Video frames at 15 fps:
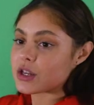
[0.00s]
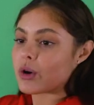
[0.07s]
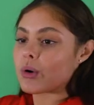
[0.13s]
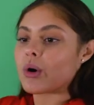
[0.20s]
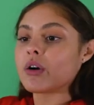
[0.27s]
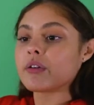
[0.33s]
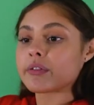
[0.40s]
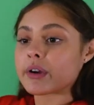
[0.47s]

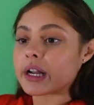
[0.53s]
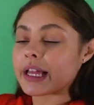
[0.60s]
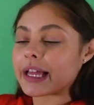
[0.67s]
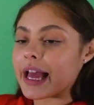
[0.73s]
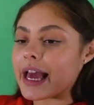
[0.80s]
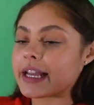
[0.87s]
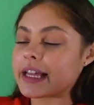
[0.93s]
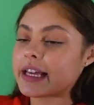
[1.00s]
vibration
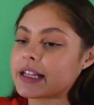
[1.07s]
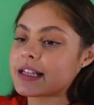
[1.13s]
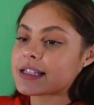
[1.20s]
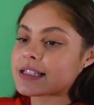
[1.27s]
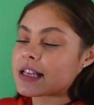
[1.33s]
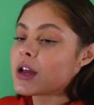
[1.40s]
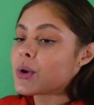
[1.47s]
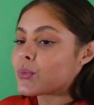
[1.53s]
and
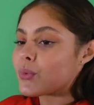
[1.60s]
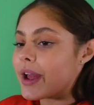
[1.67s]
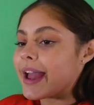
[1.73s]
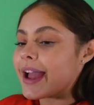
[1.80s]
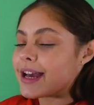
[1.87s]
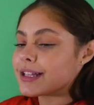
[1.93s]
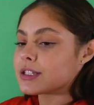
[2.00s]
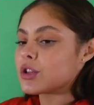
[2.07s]
handling noise.